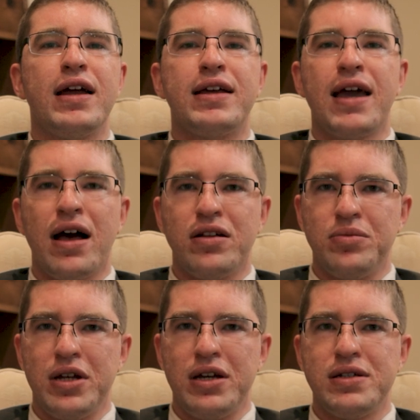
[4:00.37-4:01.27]
and
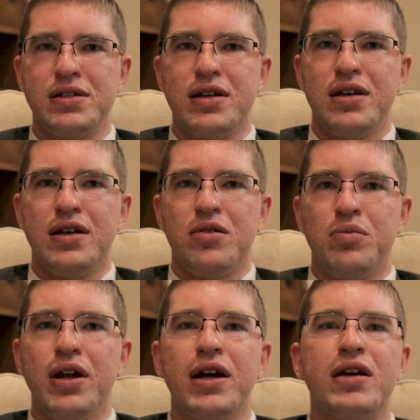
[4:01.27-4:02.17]
calumnies. But I